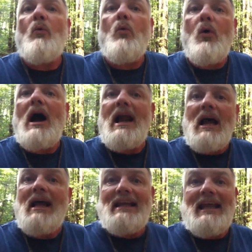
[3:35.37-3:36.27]
Why
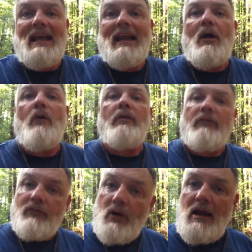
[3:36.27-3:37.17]
not get it on the
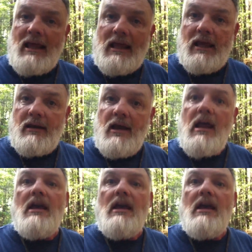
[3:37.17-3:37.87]
front end